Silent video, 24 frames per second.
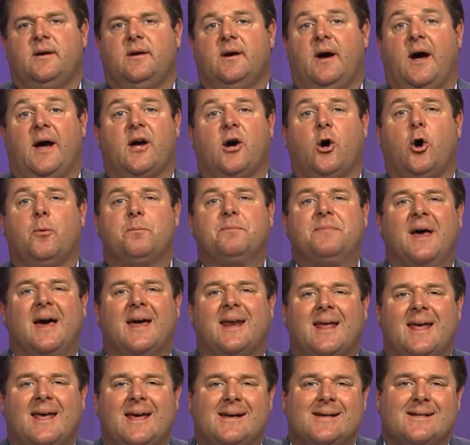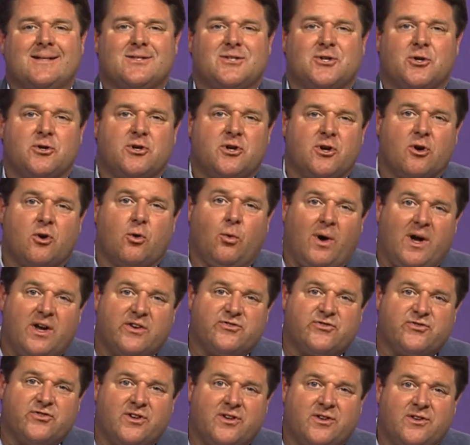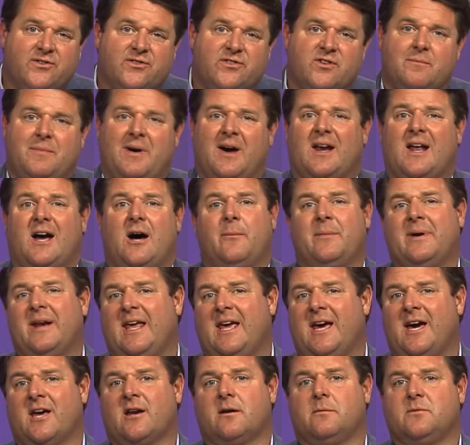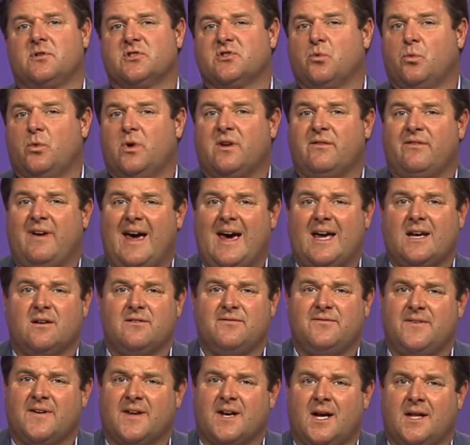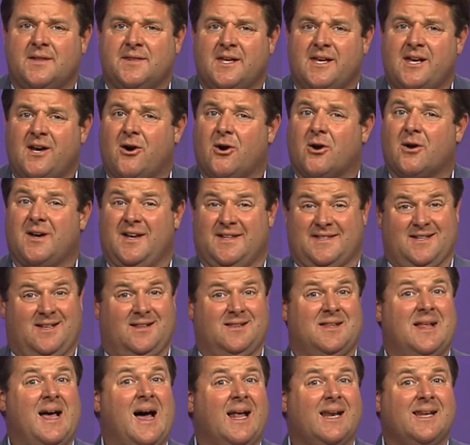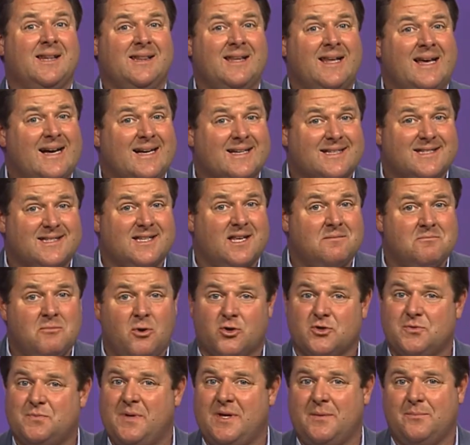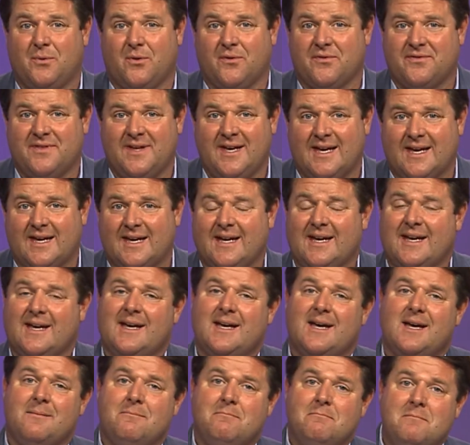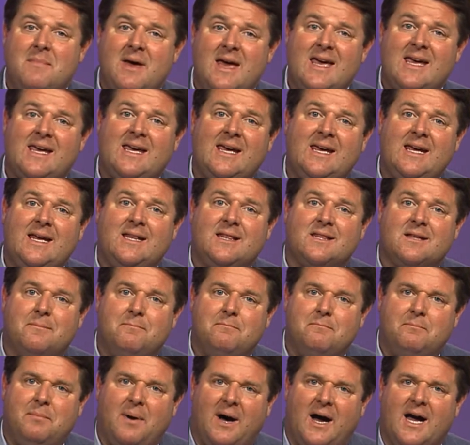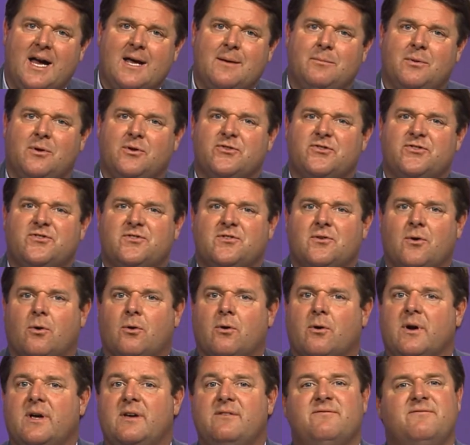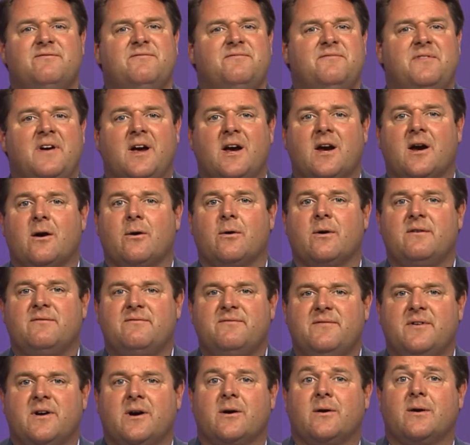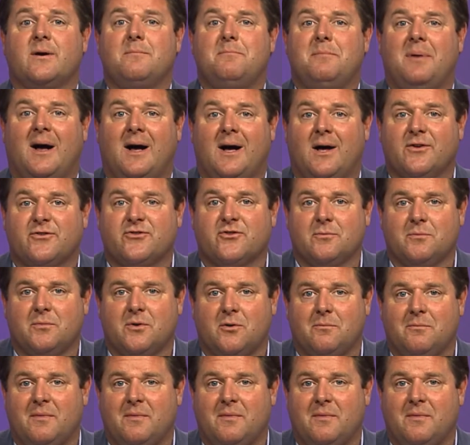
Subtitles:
I hope that answered your questions about how many animals would have had to fit on the ark. It's a lot less than most people think, making the Bible story very, very possible.